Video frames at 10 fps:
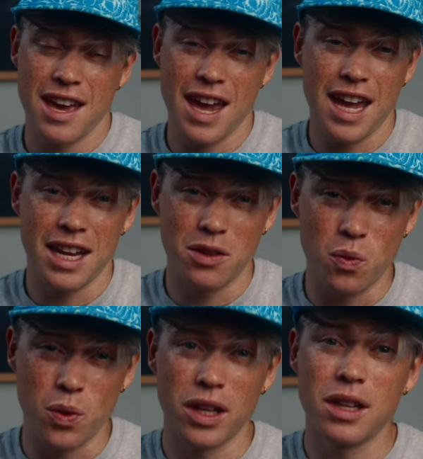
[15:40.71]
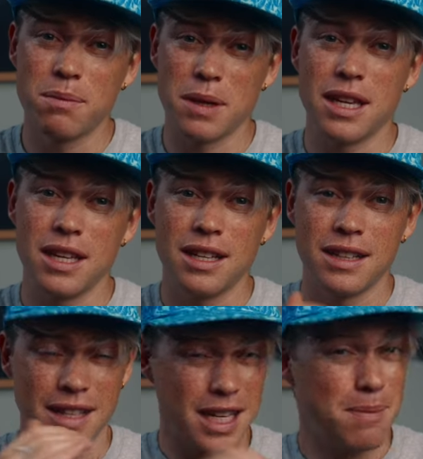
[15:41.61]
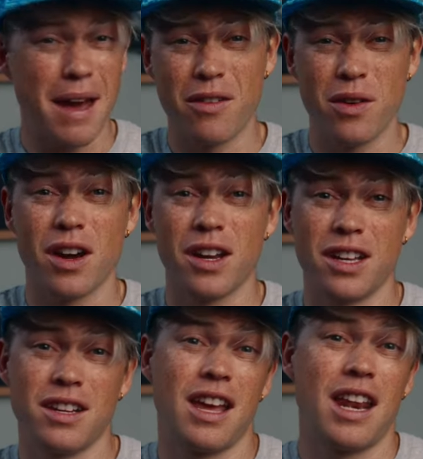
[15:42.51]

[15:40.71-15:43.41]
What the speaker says: and it will be less battery on it,